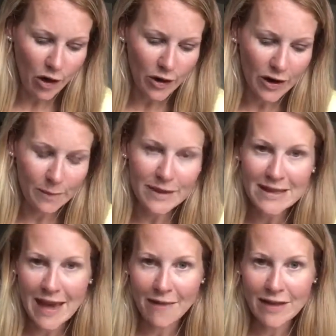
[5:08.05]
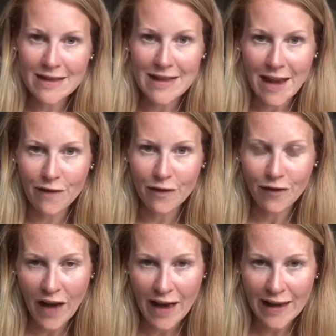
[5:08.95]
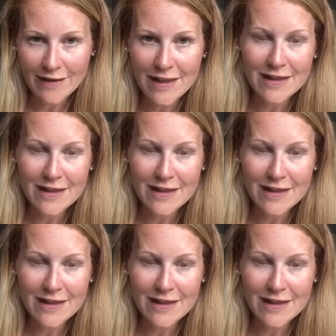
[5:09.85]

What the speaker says: on number 7, 7 fives.